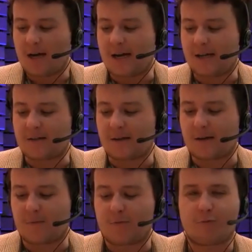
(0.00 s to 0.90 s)
and
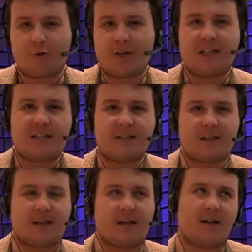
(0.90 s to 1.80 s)

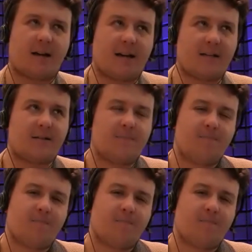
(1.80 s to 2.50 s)
realistically, I guess,